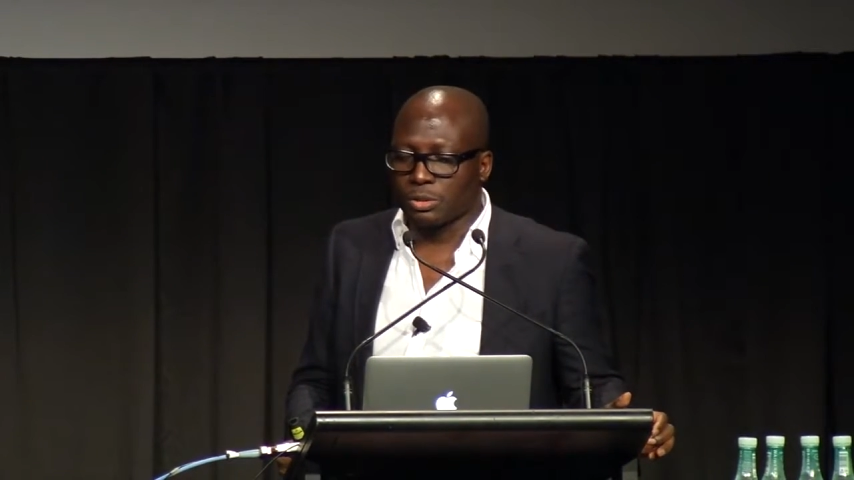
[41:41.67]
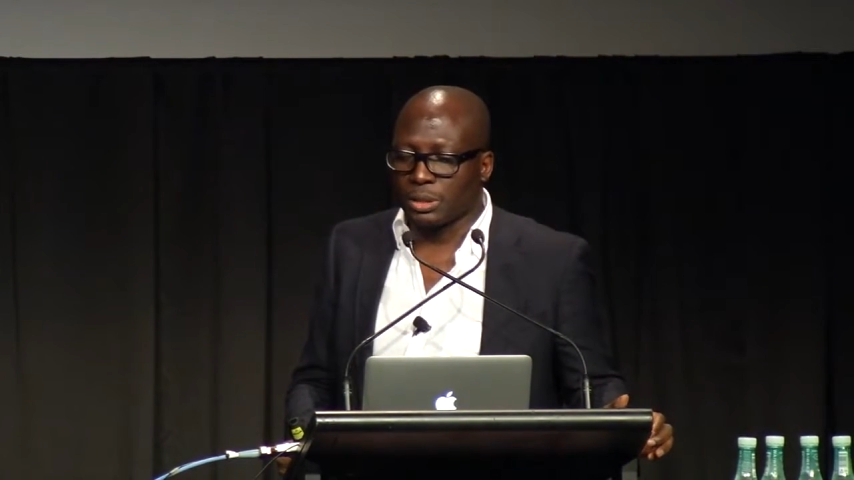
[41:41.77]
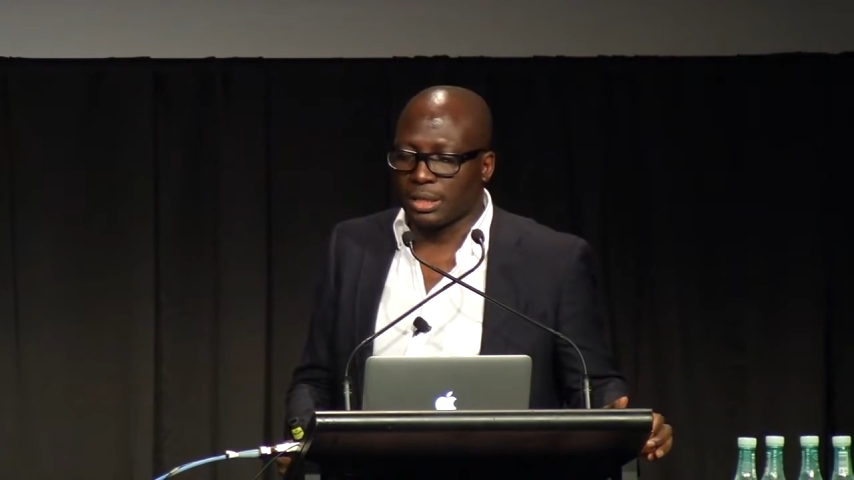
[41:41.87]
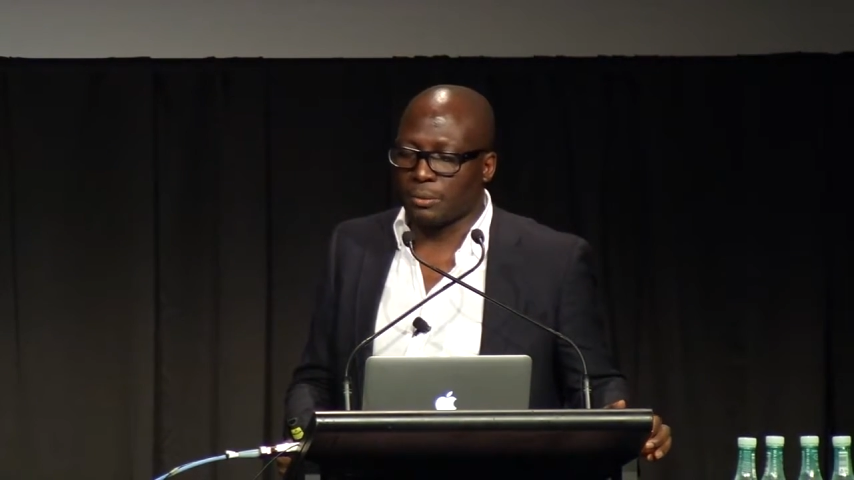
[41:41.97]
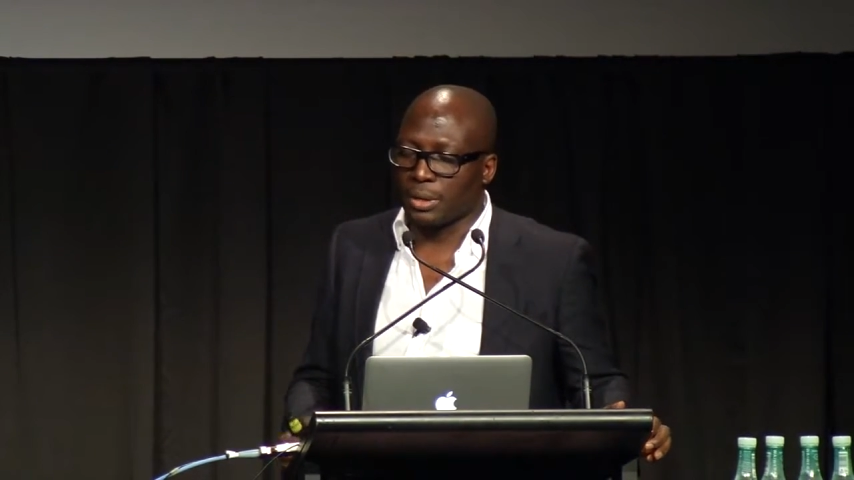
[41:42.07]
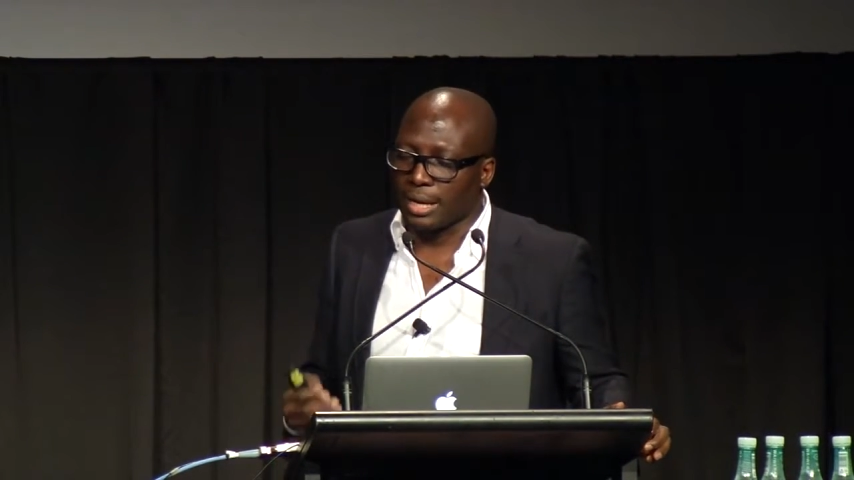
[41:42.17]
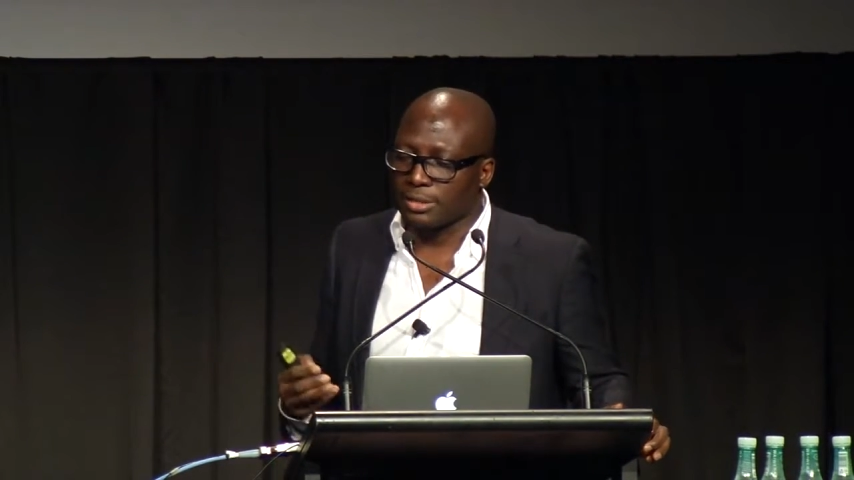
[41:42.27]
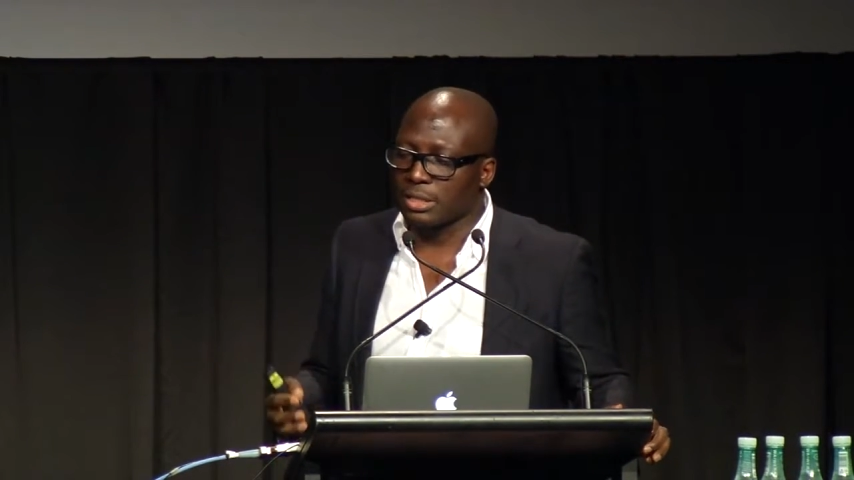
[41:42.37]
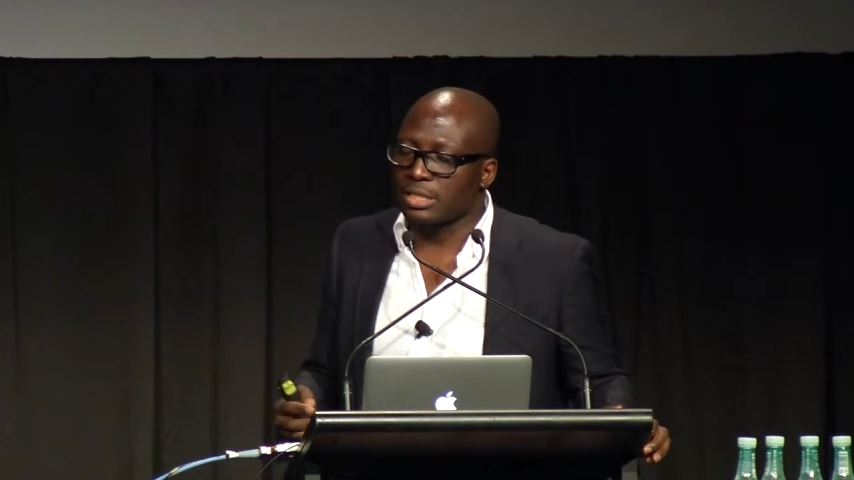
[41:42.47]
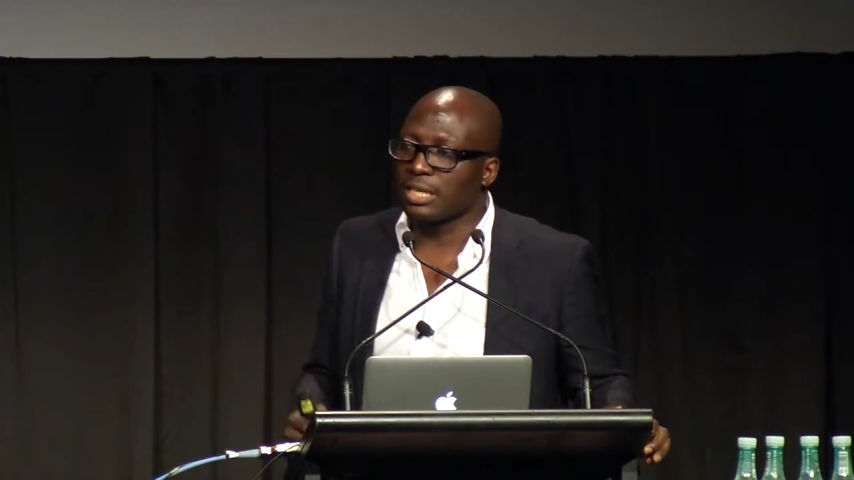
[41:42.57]
to me that we're
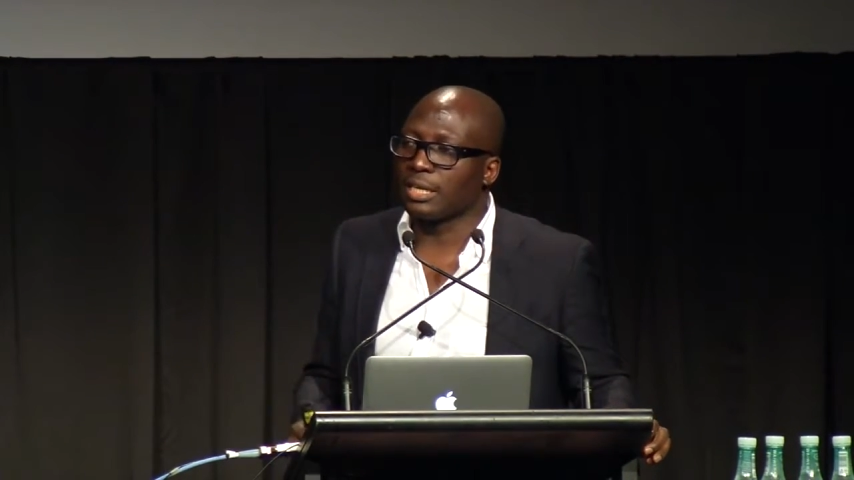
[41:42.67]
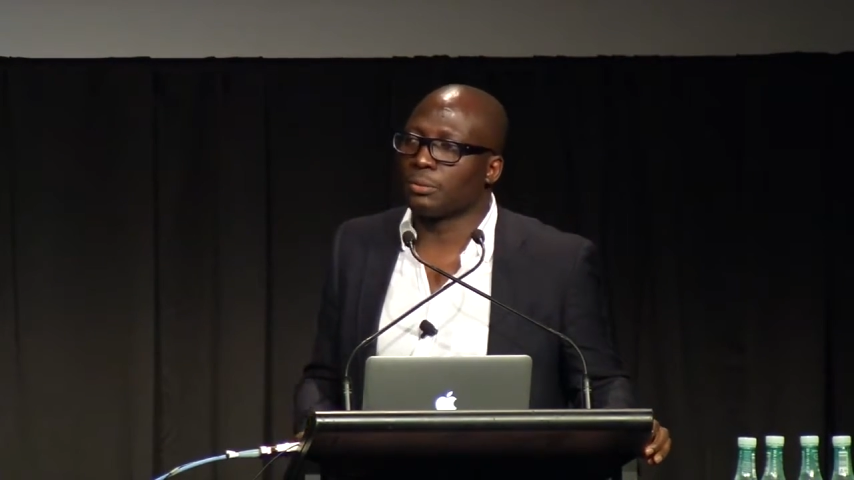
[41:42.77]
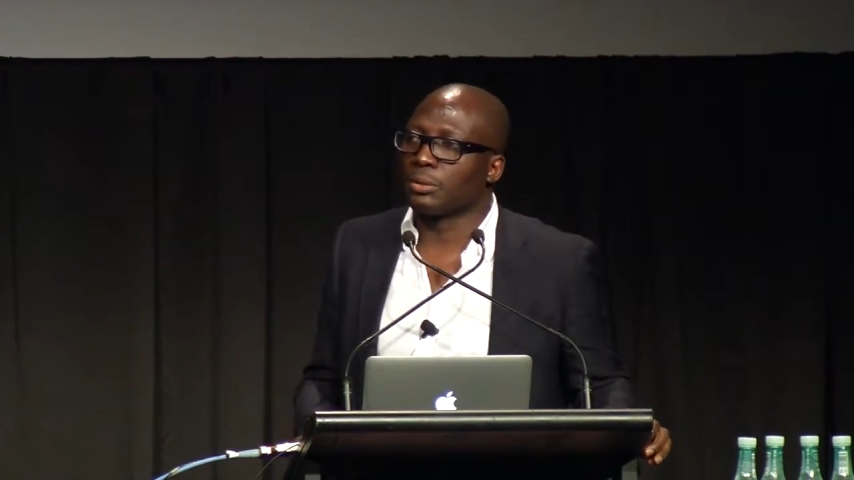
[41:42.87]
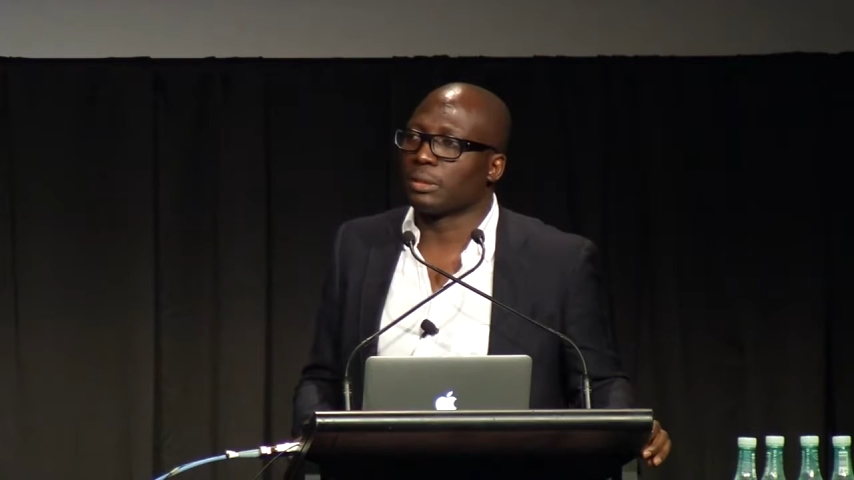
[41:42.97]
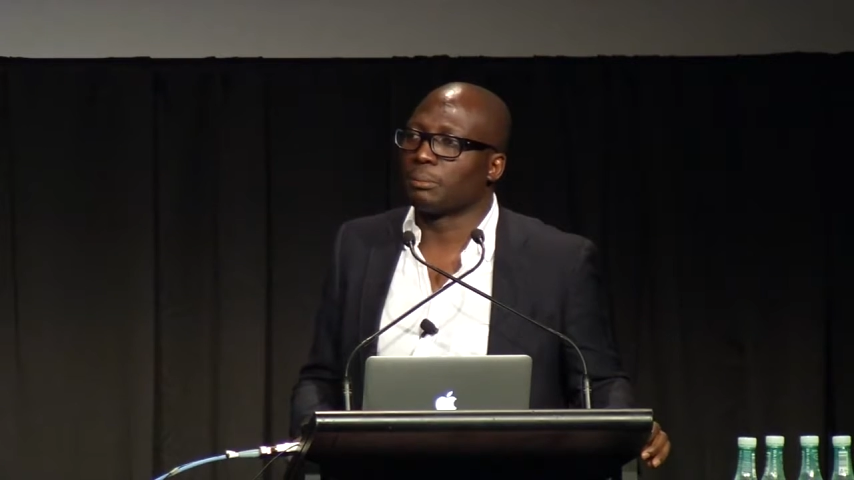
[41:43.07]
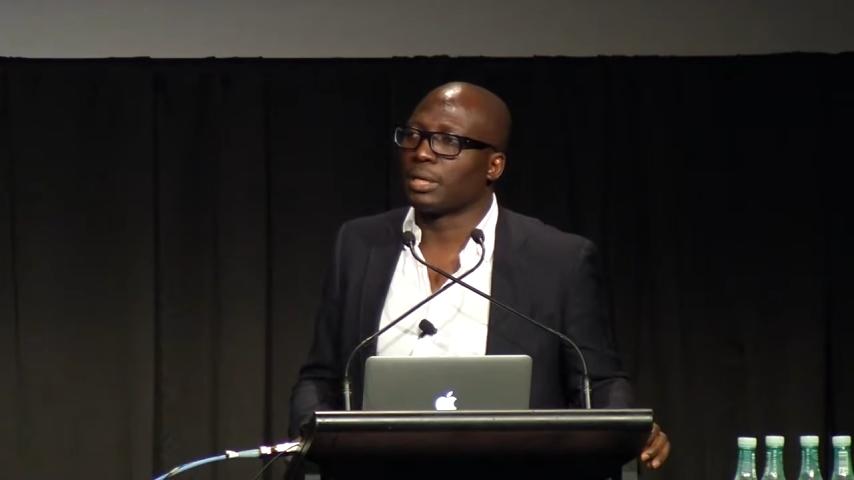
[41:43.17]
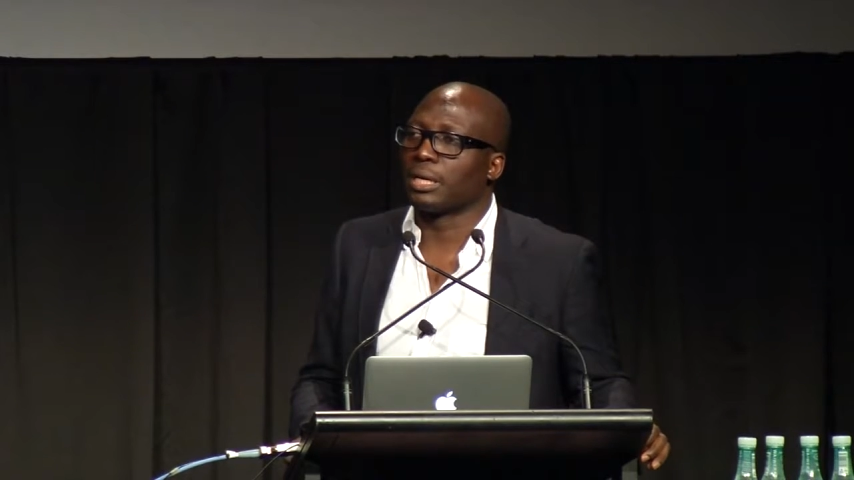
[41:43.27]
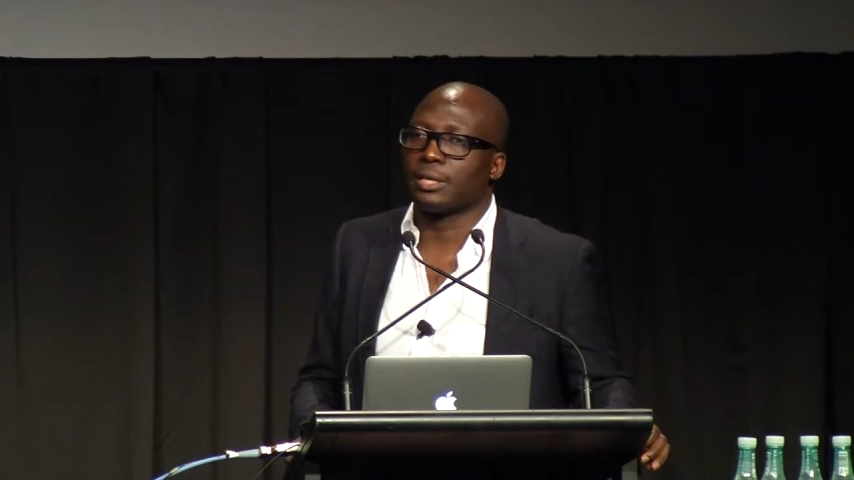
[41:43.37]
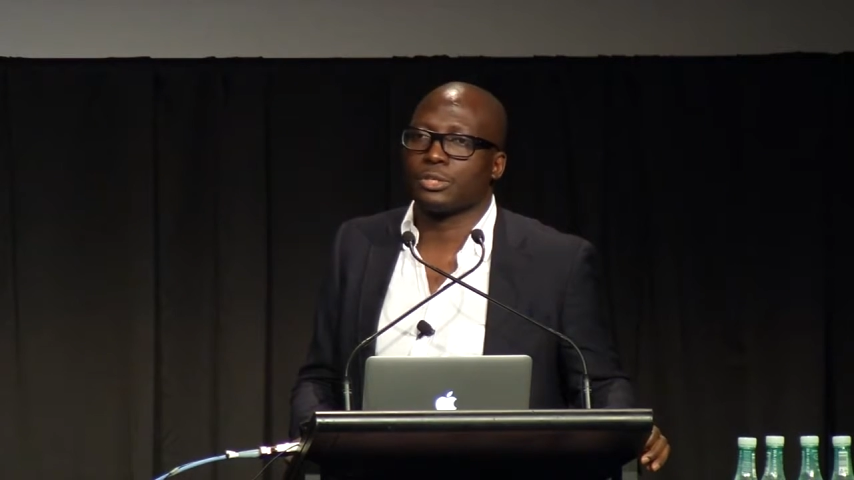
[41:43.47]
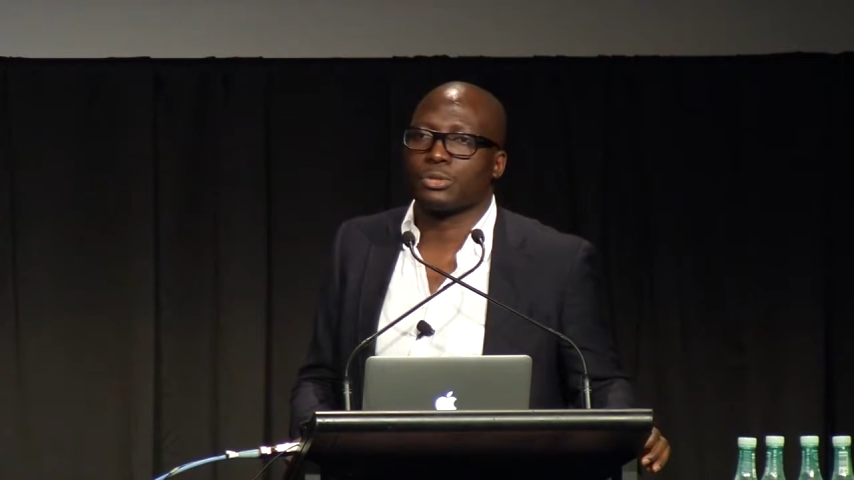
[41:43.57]
actually dealing with a
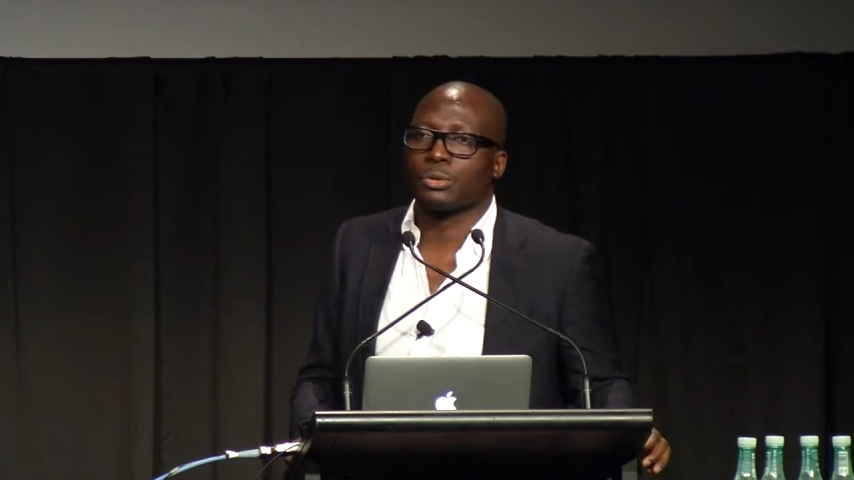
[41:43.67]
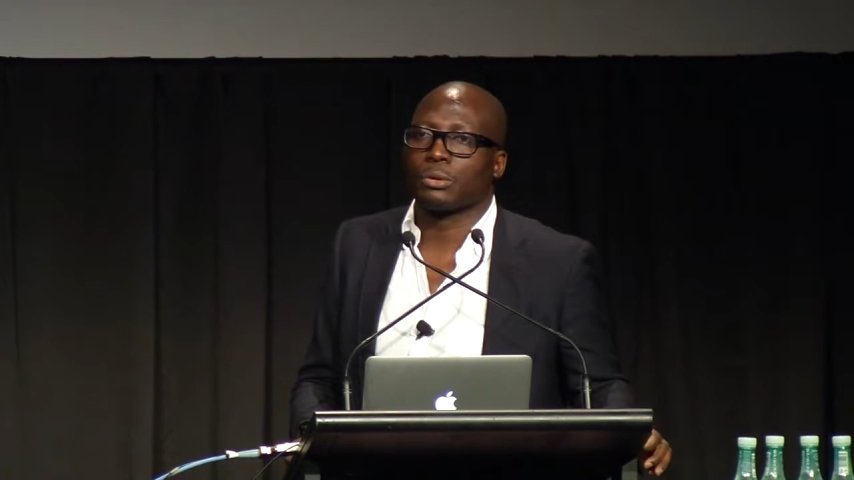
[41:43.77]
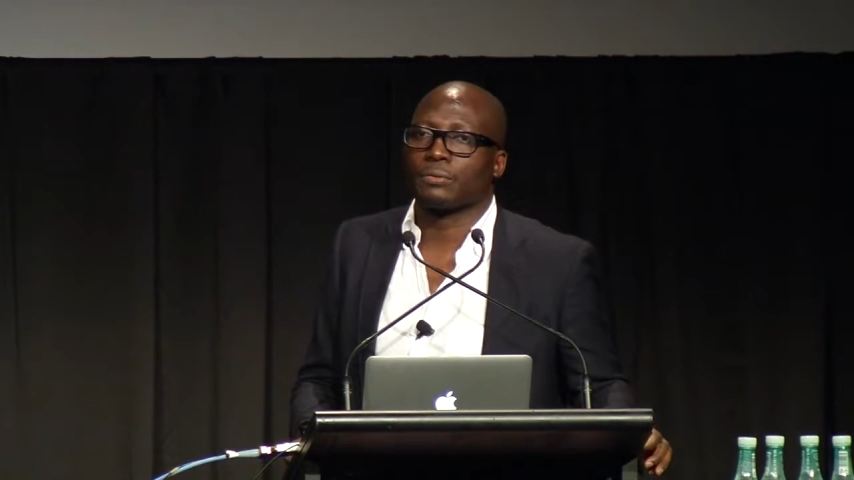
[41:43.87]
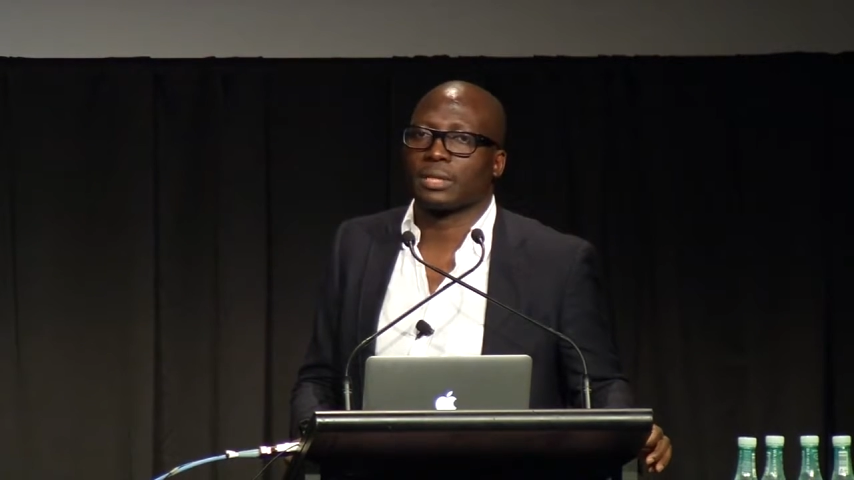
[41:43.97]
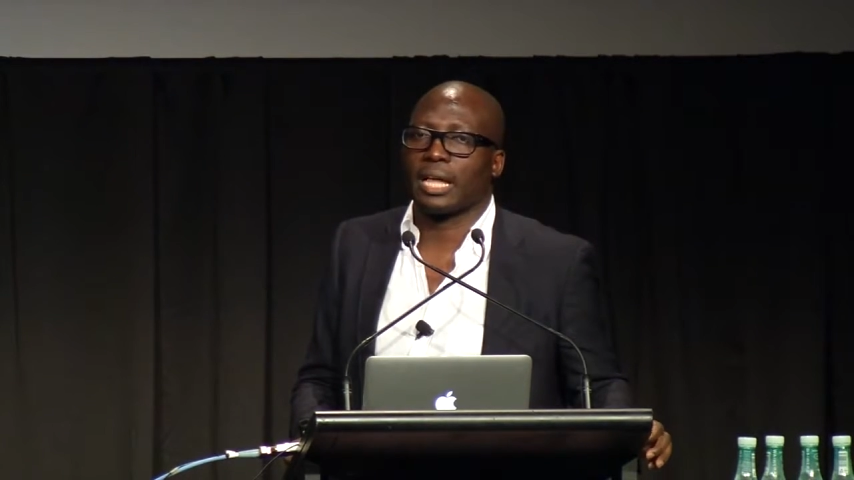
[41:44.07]
bigger issue of